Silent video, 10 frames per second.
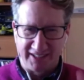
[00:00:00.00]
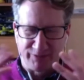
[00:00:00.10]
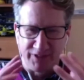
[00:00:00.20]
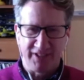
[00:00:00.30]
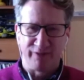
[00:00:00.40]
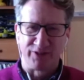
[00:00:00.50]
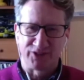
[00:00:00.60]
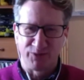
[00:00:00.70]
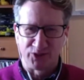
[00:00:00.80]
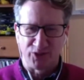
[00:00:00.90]

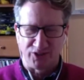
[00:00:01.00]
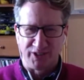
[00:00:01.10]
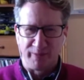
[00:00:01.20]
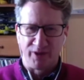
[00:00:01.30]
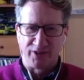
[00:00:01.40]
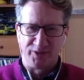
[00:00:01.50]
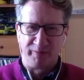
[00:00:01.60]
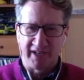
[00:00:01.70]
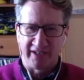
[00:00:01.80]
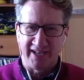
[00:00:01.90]
we'll touch on your personal
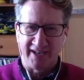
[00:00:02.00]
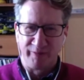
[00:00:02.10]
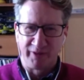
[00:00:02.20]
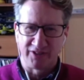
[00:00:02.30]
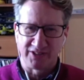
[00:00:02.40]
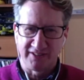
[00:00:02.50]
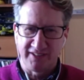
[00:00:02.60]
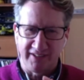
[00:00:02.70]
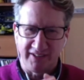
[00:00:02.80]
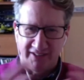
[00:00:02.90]
brand now, because
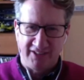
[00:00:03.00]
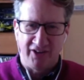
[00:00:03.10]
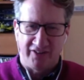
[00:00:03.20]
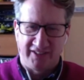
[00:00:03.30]
you're not the